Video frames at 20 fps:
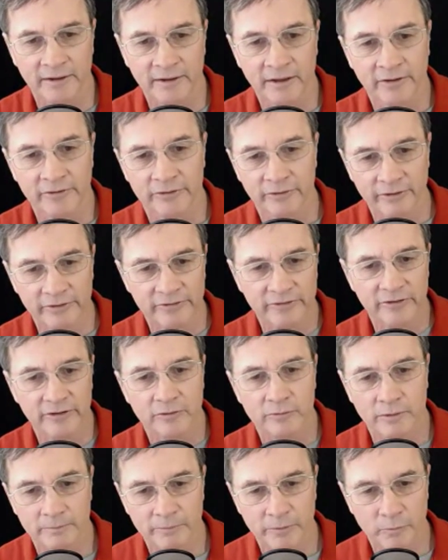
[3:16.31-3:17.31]
So this is the
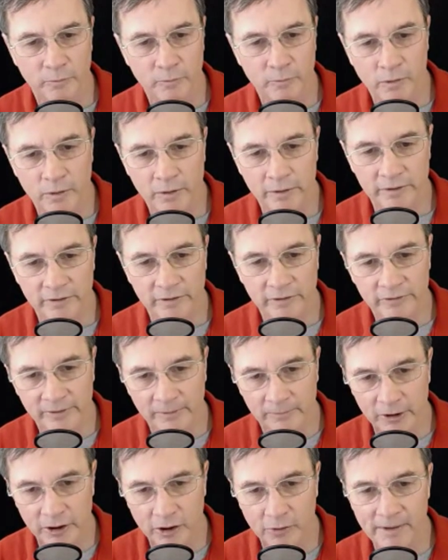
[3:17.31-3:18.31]
equipment we want to use. I'm
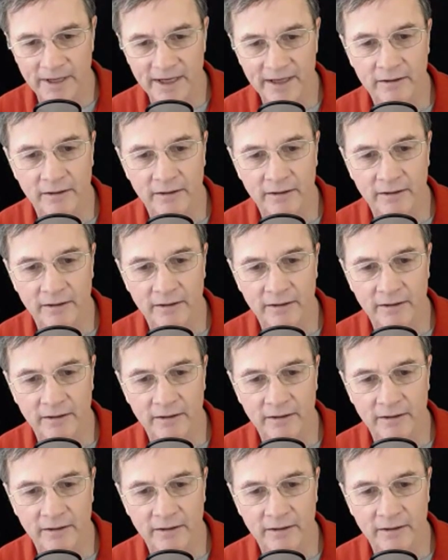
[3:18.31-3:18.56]
going to go back